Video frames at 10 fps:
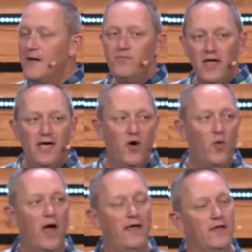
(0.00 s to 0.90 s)
in a
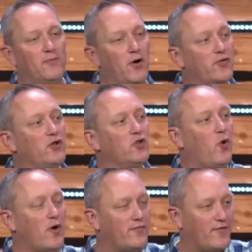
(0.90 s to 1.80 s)
way that both
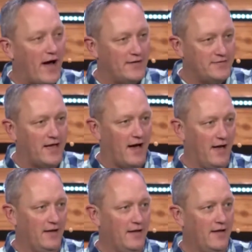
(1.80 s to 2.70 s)
glorifies
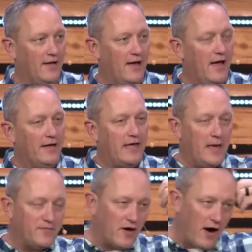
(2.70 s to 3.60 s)
God,
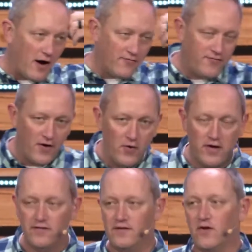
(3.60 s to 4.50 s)
keeps our
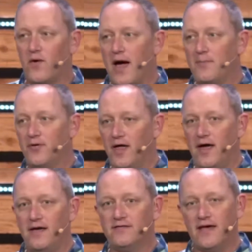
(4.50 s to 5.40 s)
focus in the right
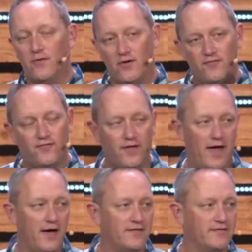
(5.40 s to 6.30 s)
place, and
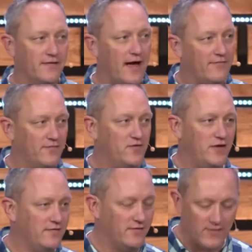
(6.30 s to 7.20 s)
reflects the life of
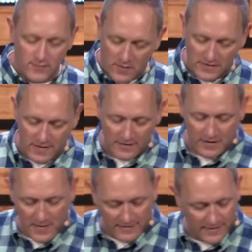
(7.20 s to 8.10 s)
Jesus? That's what I want to talk to you
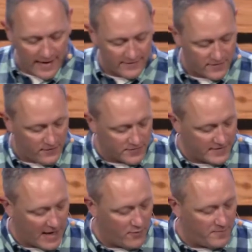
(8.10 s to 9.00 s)
about today. So if you'll
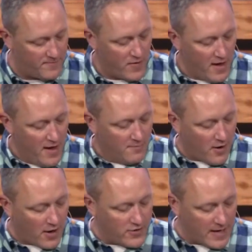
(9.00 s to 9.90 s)
stand with me,
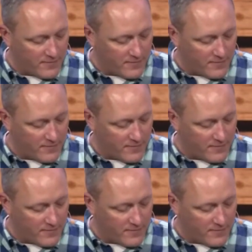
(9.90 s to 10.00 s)
Mark chapter